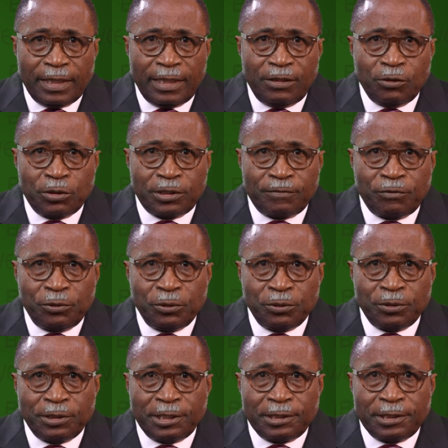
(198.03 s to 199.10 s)
And those of you
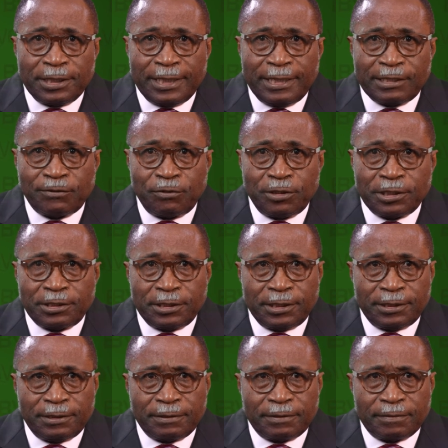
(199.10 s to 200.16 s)
who are less
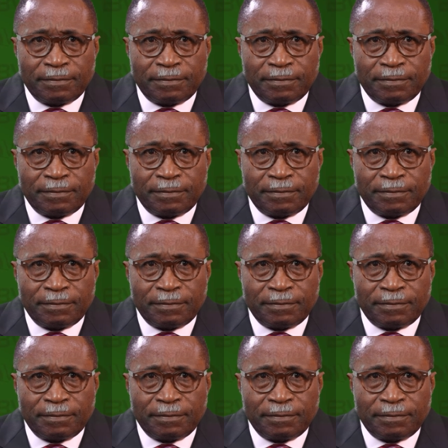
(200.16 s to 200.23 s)
fortunate,